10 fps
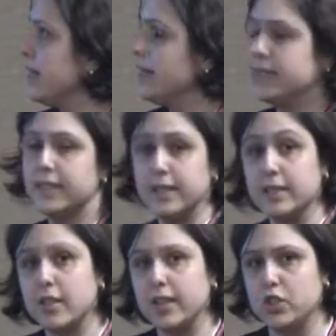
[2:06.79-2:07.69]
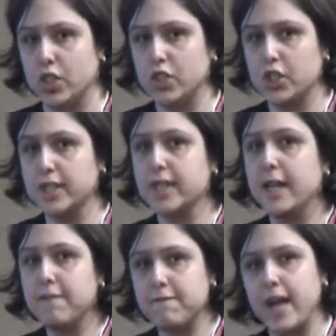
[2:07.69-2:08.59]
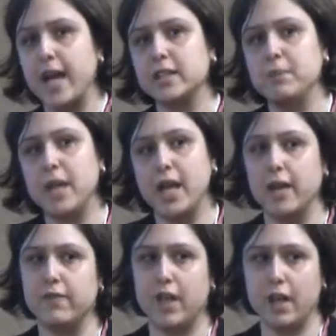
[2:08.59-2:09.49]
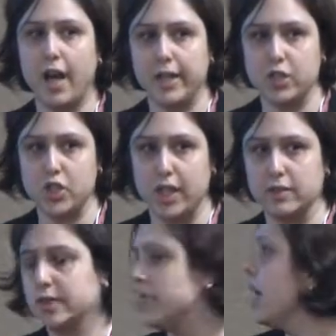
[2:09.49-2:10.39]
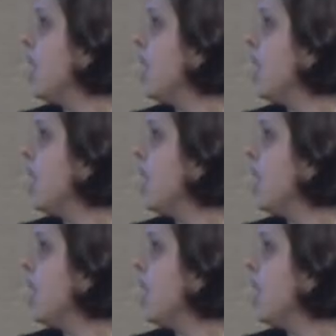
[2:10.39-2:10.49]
exist in tight junctions in fact behave like ion channels,